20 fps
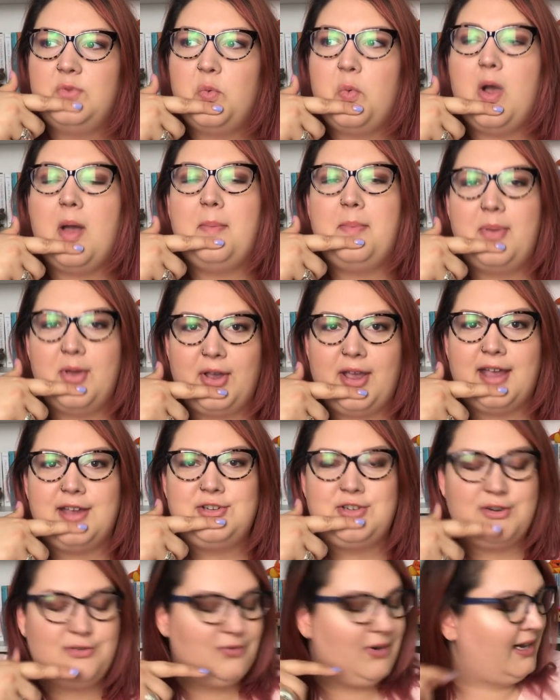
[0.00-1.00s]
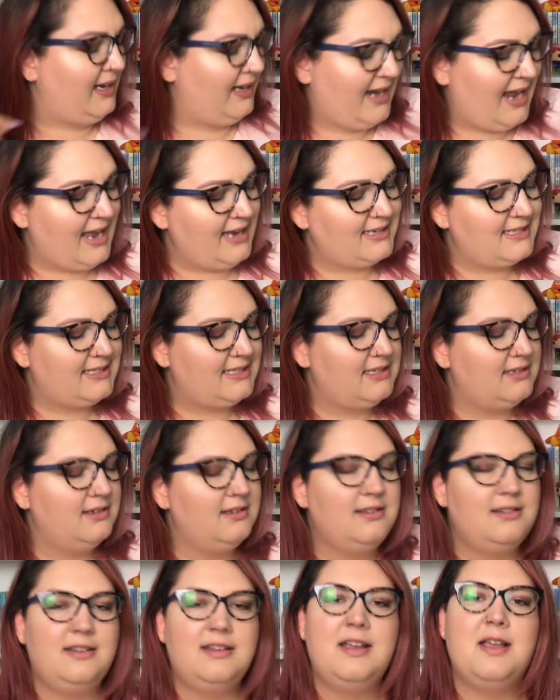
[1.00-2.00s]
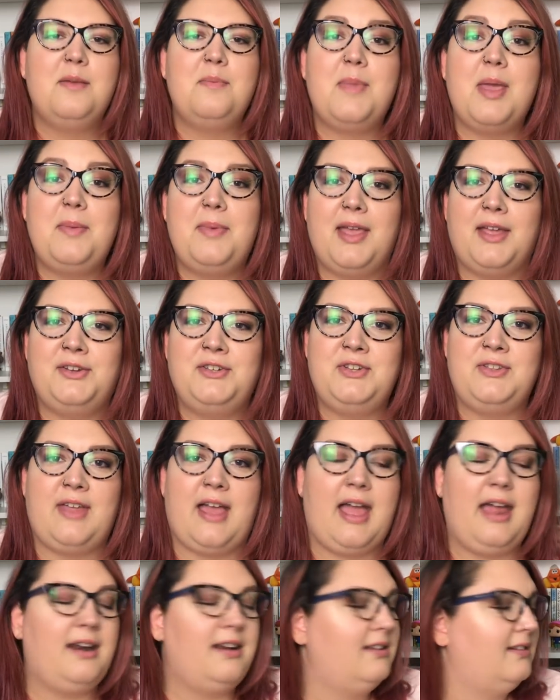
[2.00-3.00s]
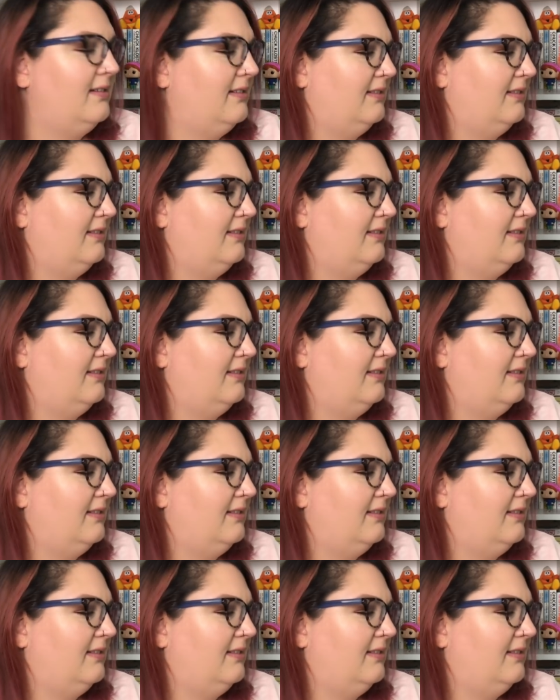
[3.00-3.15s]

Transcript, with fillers: what book I should read next. Maybe I'll do that.